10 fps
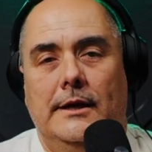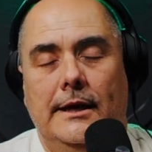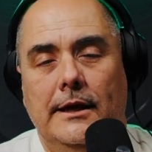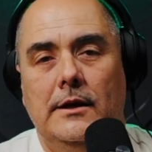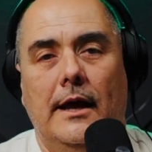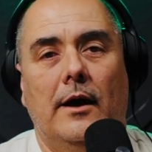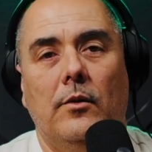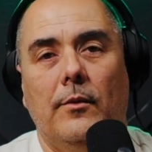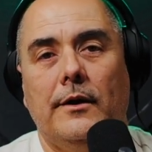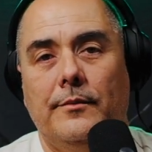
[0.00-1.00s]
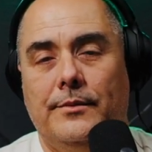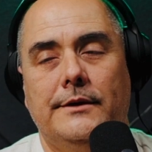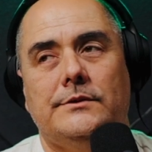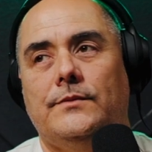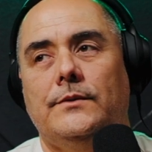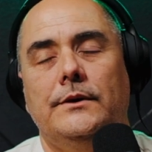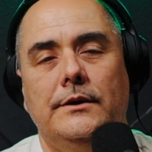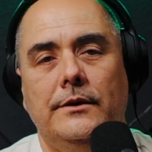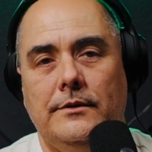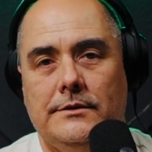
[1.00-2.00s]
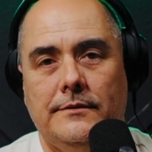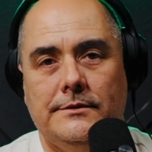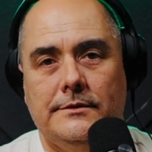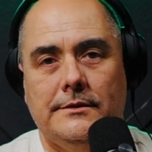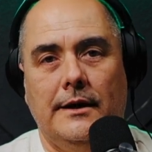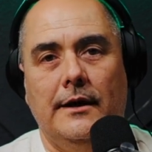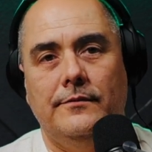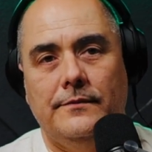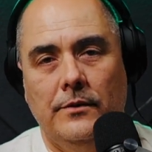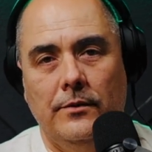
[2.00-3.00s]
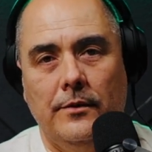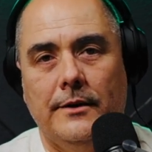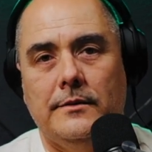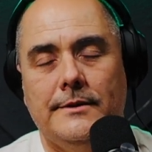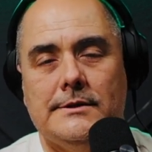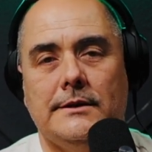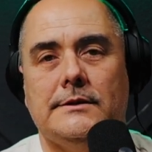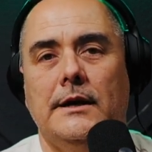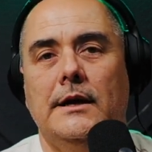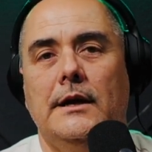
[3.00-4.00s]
in our marketplace for years, ever since I've known about the business.